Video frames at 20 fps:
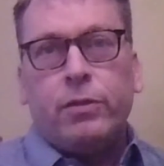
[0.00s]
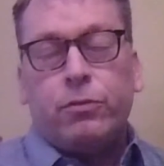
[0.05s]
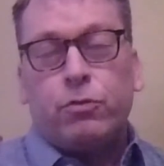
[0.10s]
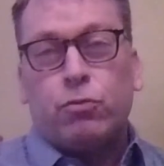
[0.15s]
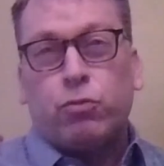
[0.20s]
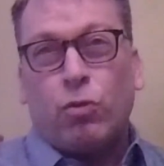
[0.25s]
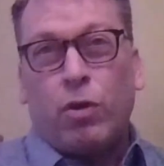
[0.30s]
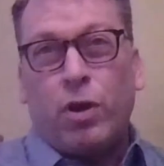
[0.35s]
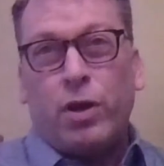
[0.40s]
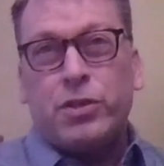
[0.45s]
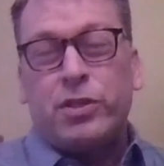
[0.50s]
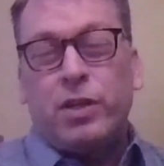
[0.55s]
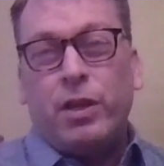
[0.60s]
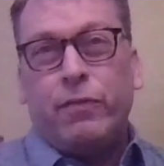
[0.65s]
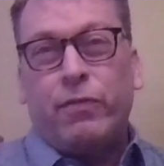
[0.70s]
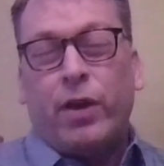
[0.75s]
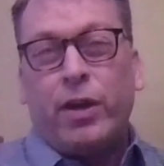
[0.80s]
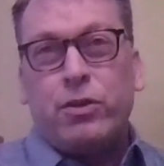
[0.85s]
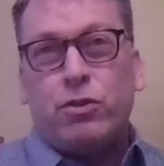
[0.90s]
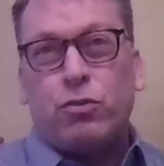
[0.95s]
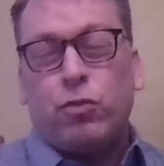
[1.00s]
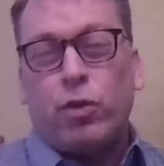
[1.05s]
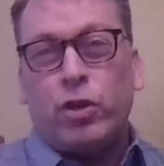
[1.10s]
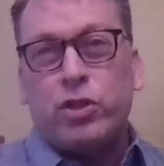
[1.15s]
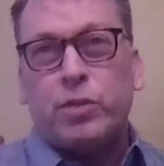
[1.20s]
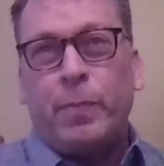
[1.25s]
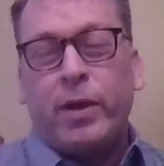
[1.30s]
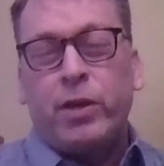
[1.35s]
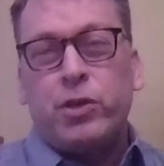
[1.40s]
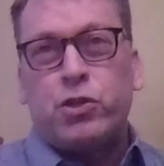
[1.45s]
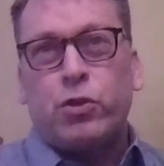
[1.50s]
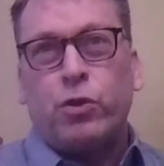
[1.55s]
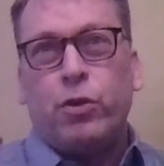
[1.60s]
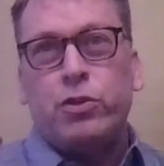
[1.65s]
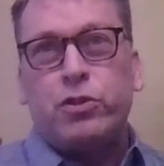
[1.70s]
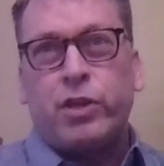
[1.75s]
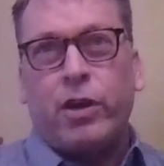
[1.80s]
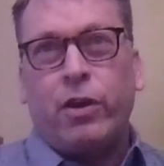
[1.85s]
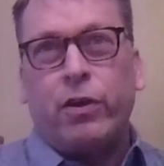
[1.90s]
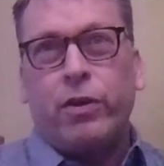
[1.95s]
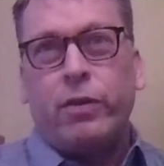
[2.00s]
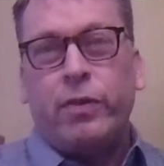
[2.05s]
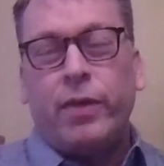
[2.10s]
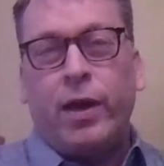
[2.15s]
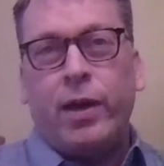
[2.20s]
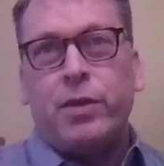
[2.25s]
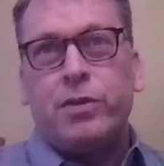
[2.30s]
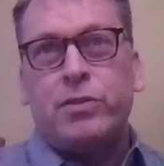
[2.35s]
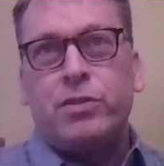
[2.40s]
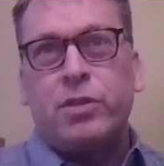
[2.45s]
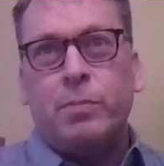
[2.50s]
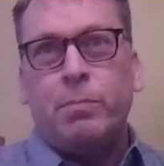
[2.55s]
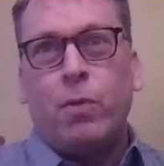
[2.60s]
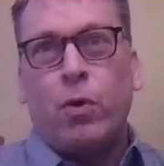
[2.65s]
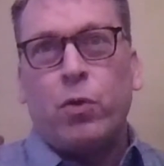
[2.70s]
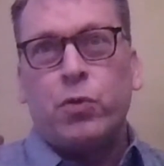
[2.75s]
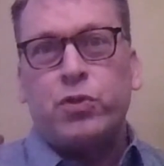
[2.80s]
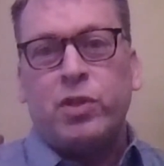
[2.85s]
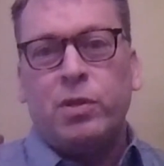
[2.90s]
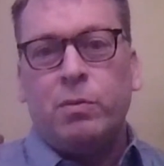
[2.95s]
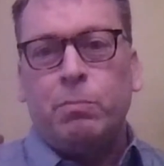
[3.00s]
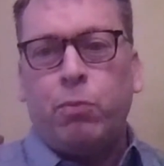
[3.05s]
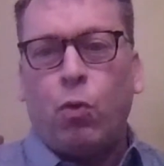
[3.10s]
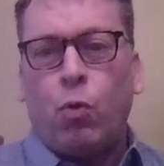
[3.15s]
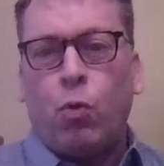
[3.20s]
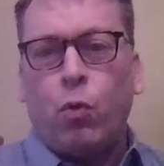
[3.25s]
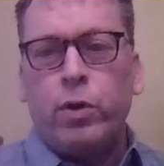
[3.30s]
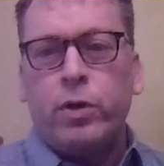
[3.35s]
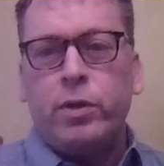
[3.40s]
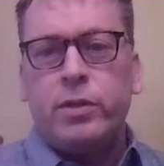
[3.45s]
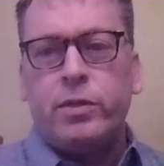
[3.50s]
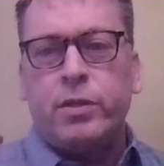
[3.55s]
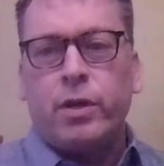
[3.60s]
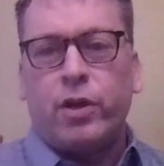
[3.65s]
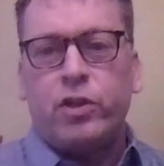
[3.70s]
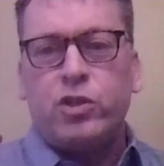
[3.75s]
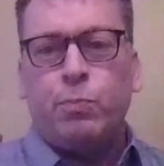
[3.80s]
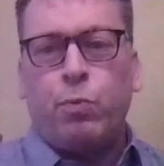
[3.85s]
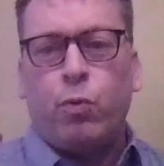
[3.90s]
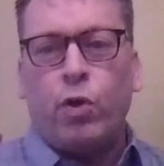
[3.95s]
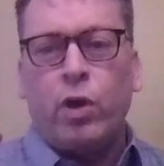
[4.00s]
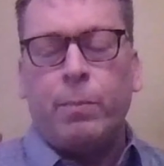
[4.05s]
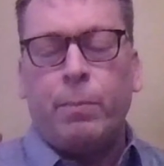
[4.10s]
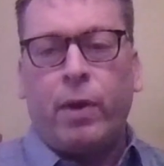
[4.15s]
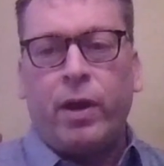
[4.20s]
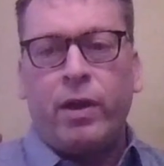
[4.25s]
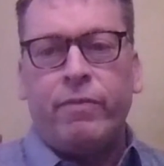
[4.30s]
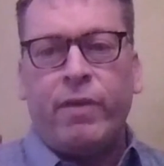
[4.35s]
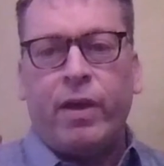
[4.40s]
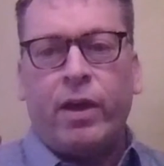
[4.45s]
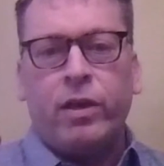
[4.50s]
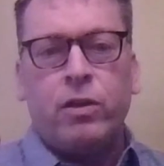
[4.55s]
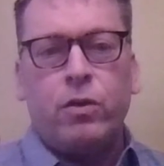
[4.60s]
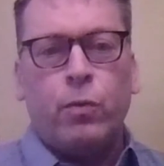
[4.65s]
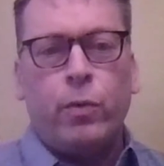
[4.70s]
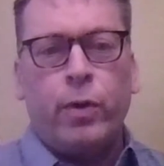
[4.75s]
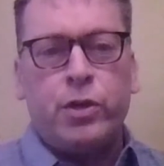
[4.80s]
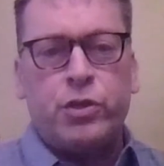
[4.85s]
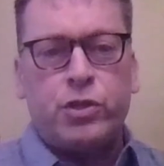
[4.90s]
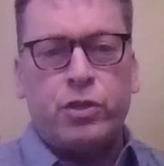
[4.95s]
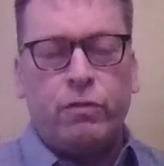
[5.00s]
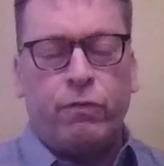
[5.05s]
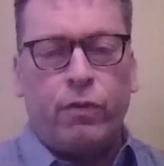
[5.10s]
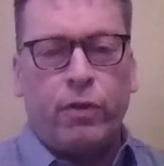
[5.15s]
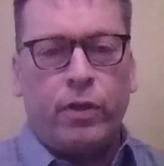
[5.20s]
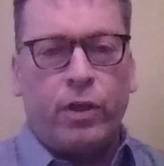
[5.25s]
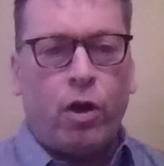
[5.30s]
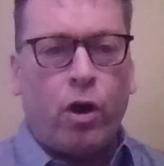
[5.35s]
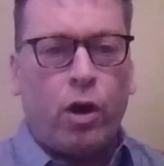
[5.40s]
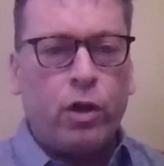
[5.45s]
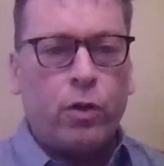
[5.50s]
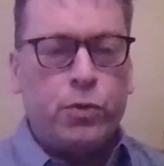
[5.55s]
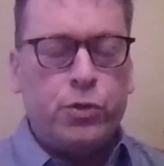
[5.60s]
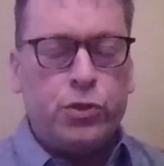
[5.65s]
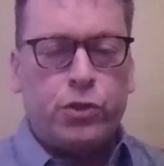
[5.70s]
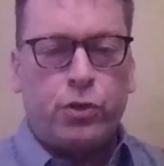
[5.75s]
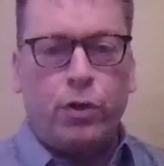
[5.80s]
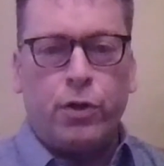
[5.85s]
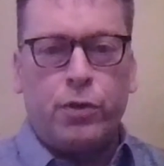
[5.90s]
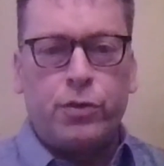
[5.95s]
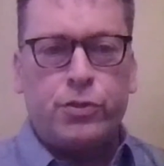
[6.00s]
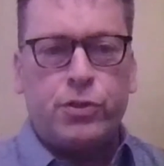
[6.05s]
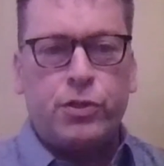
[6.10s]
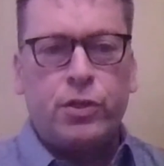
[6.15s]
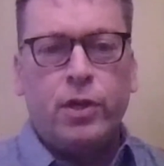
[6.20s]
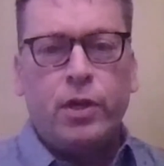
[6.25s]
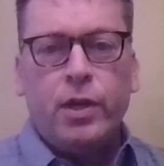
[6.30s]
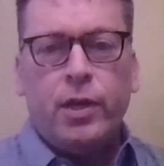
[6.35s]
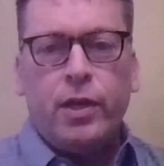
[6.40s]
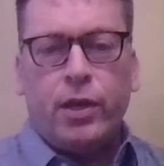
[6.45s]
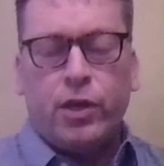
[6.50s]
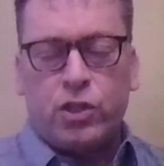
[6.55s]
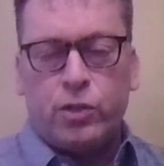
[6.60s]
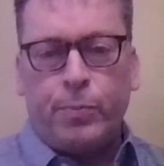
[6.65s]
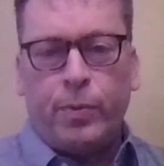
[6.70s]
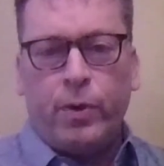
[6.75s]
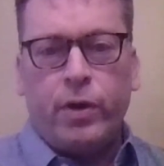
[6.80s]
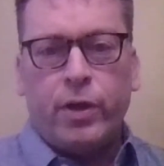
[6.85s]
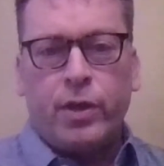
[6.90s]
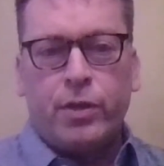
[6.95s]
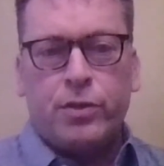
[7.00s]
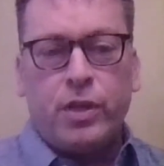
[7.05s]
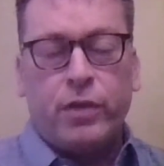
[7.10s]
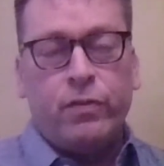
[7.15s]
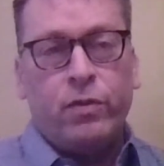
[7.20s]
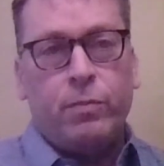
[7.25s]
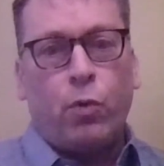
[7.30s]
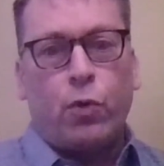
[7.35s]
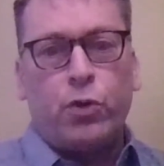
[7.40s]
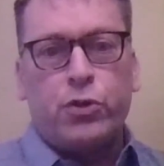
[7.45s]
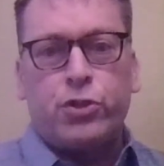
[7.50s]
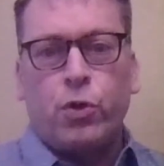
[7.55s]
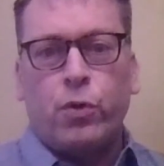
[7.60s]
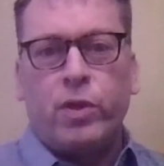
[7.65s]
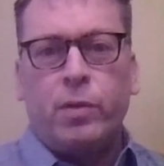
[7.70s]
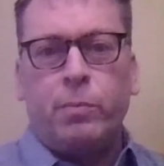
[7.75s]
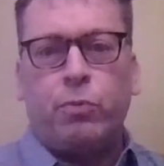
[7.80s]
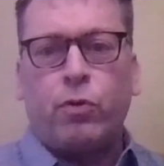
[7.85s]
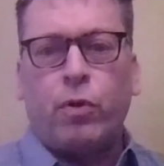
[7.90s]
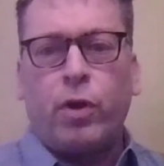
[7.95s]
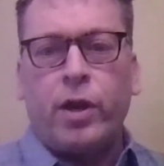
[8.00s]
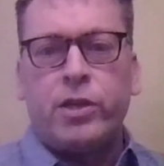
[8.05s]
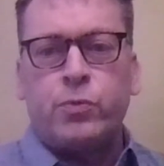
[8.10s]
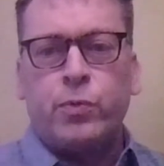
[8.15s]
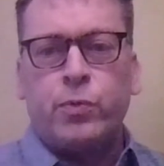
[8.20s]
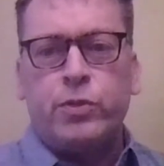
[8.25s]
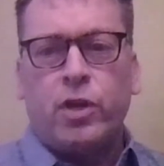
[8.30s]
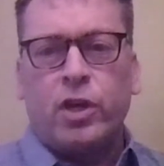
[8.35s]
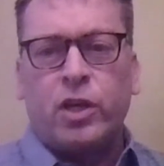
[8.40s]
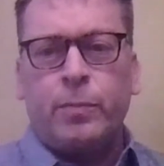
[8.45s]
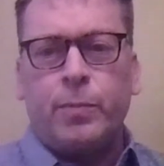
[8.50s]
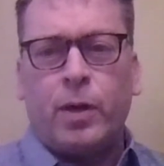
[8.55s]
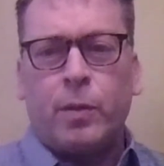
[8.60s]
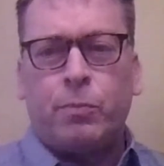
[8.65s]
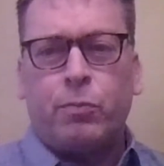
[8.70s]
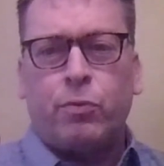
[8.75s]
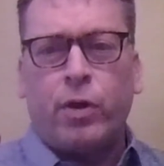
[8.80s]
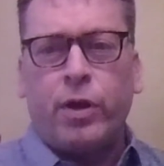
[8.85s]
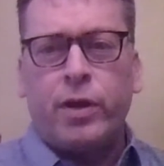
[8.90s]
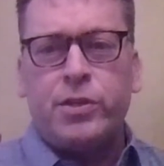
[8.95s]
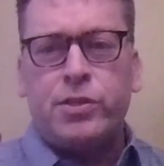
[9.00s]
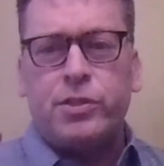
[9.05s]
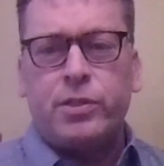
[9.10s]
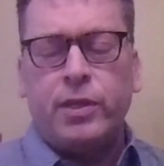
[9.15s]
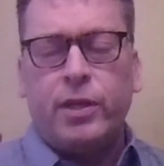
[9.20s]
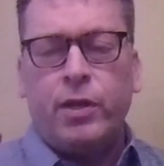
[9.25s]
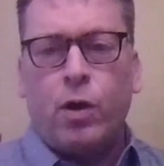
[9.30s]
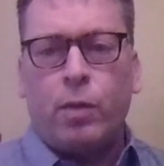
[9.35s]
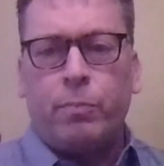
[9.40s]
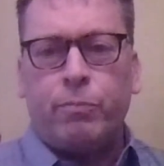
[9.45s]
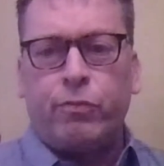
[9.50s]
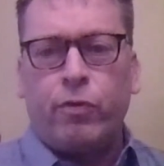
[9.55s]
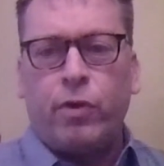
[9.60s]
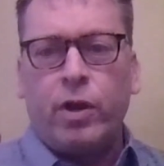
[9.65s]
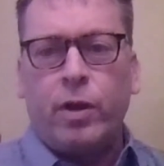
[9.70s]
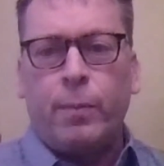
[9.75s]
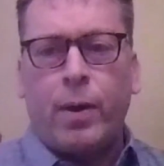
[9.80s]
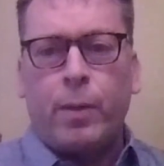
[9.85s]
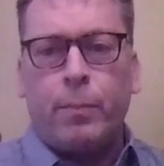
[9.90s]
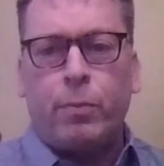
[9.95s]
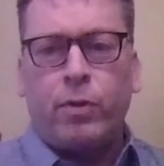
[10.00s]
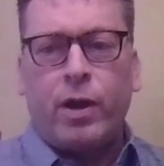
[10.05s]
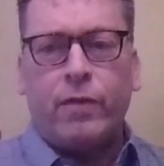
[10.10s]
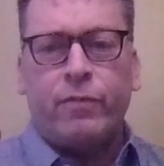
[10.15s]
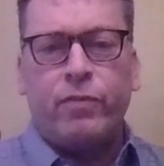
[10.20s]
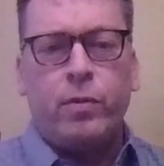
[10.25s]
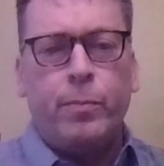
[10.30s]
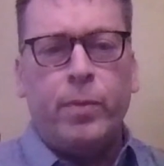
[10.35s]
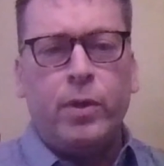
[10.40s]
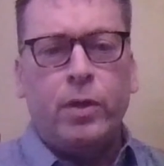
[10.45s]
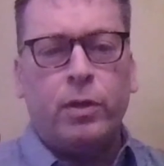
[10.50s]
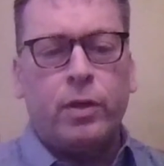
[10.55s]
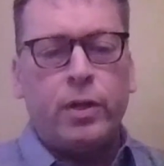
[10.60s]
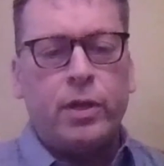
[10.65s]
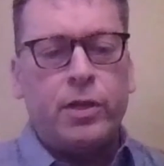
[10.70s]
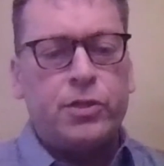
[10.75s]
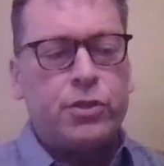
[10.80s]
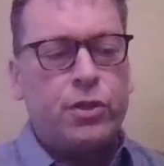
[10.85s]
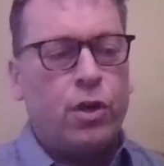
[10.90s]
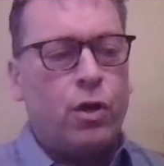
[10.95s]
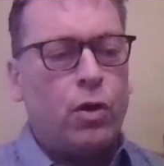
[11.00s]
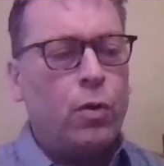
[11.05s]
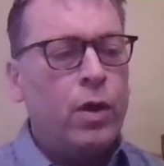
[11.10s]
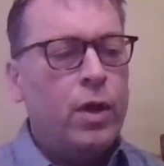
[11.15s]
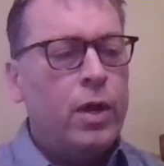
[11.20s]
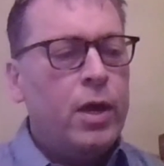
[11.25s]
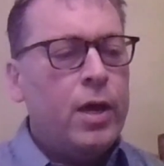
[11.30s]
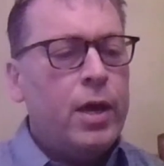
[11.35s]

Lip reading: trust, if I trust my insurance carrier, that is the most important touch point, my evaluation for that auto insurance experience, even more so than price. We talked about price, up front, about profitability. So